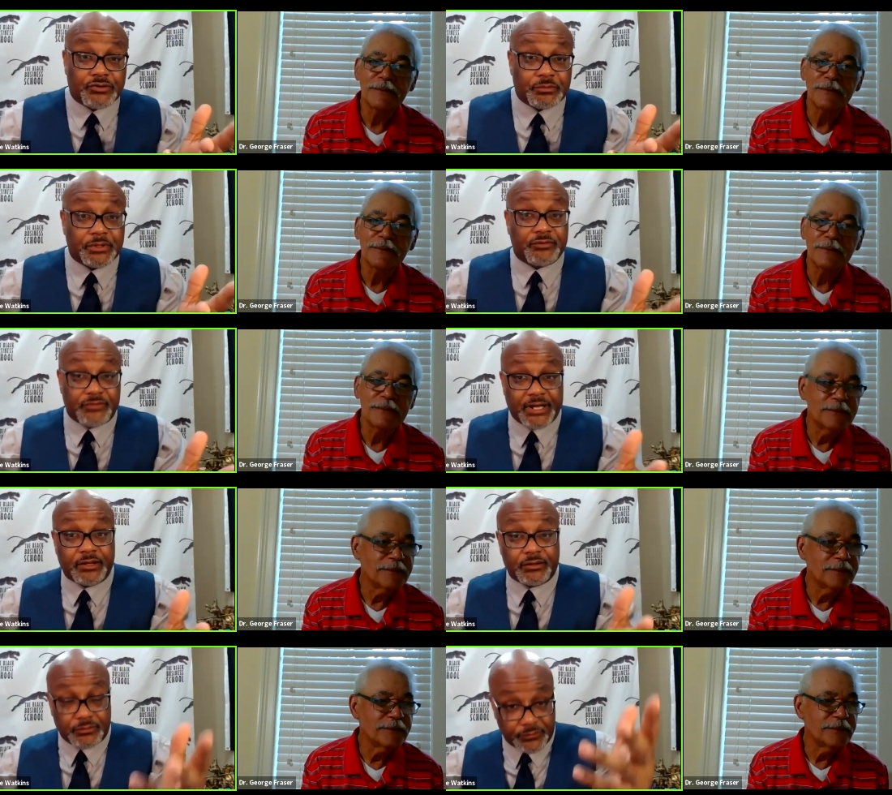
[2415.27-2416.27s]
Speaker 1: to be invited.
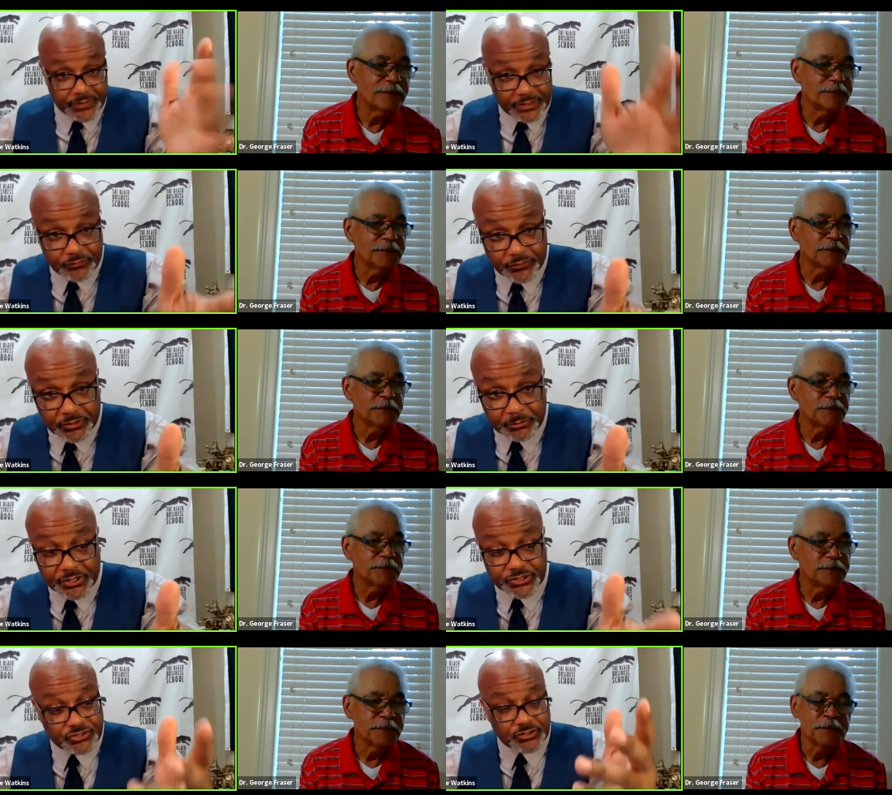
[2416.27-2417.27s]
So thank you very
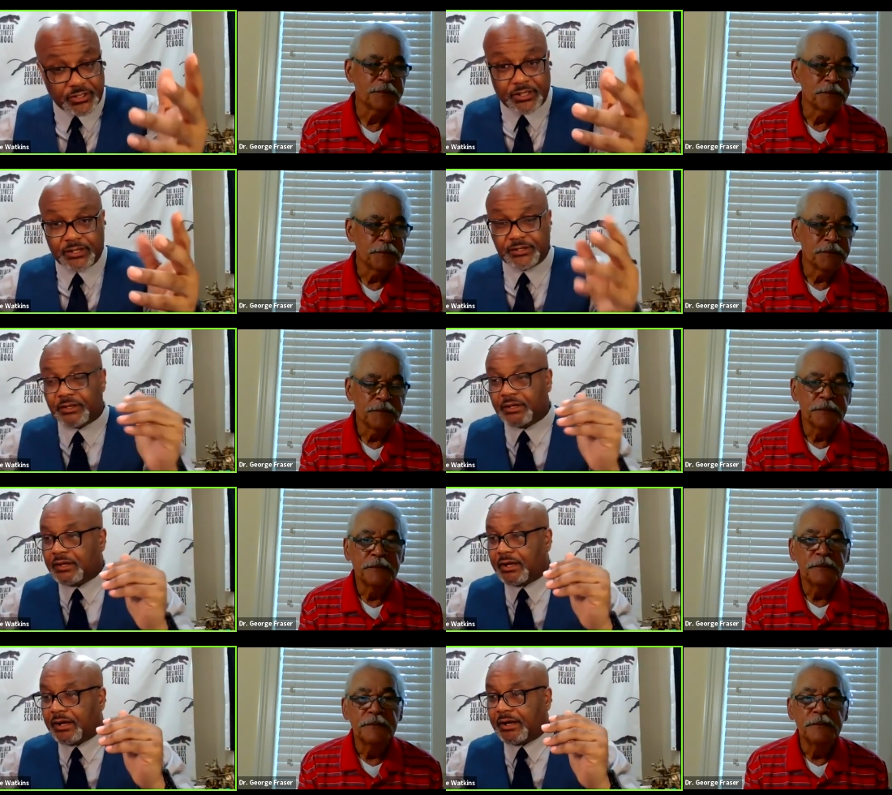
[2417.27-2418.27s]
much. And
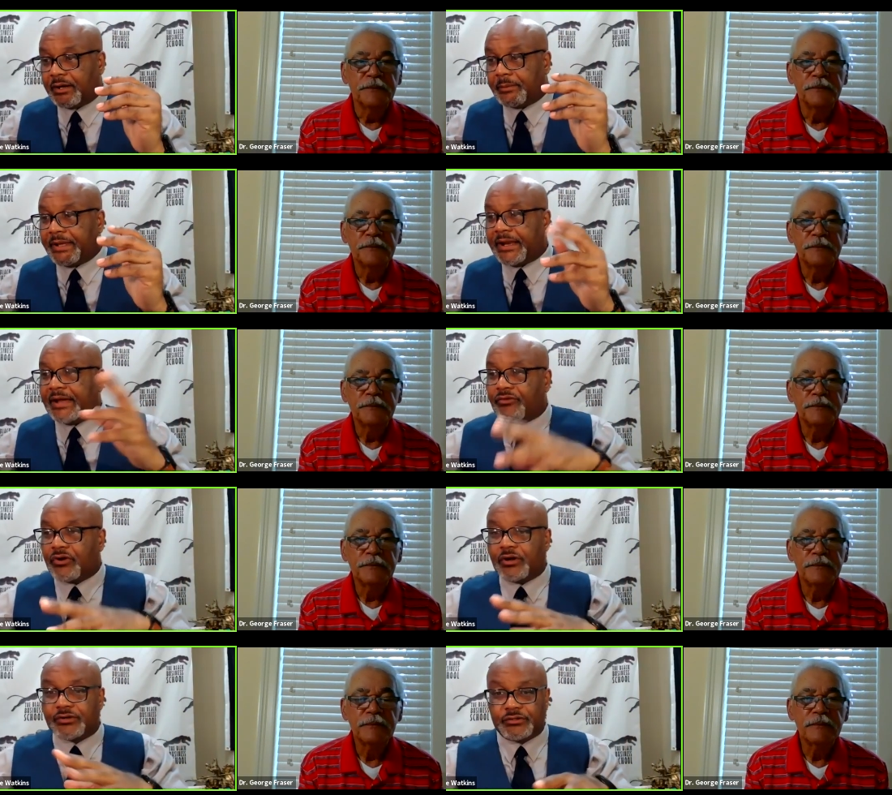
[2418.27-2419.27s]
I've
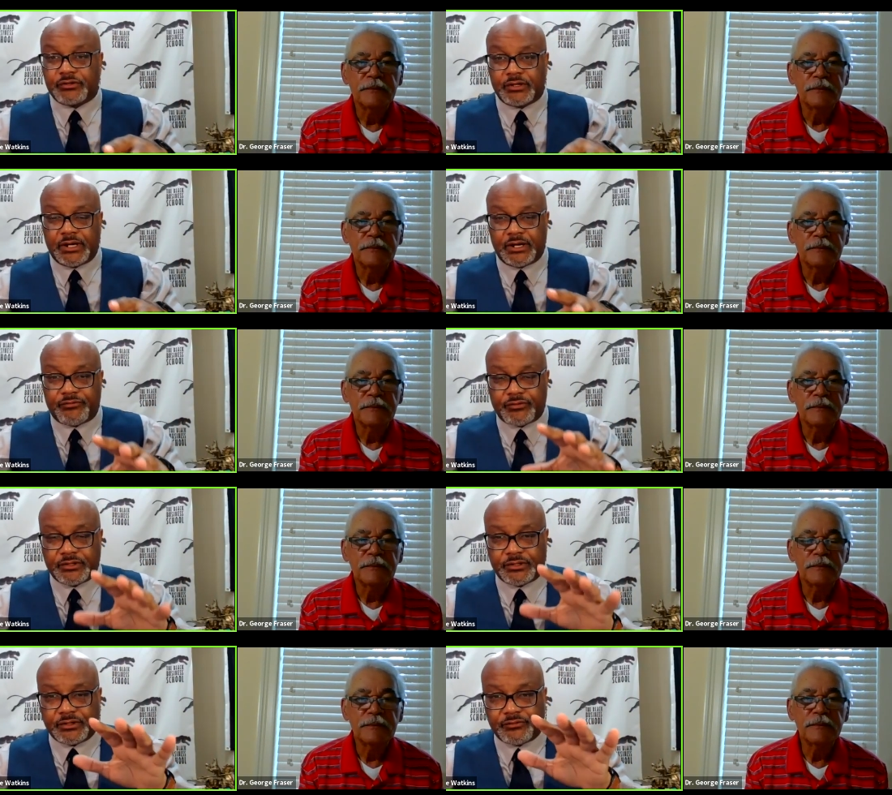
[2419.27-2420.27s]
gone to
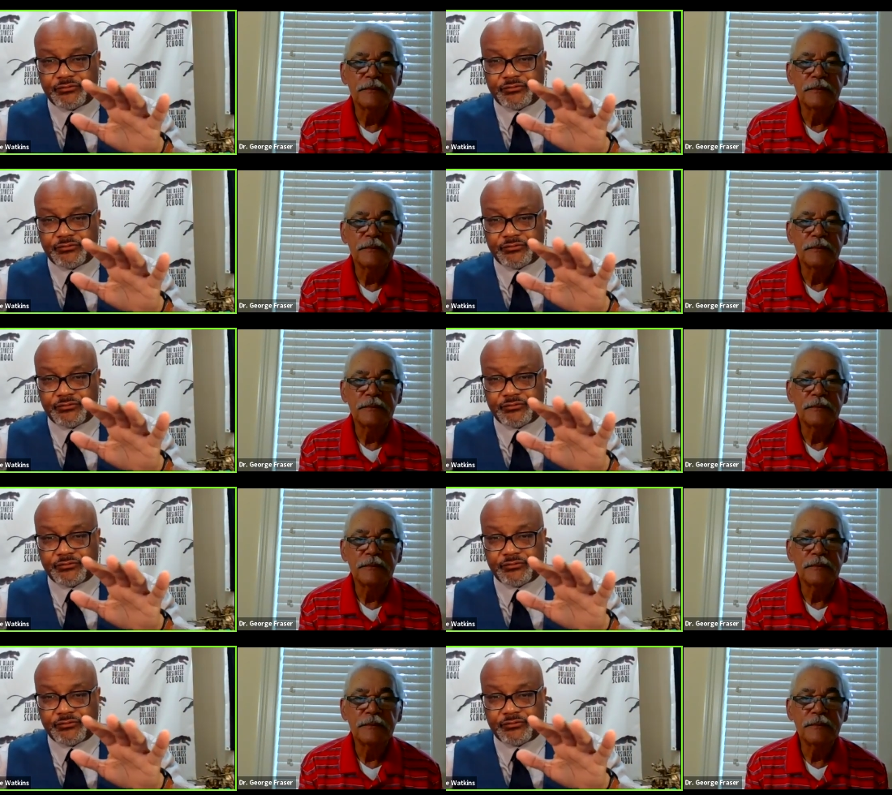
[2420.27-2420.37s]
the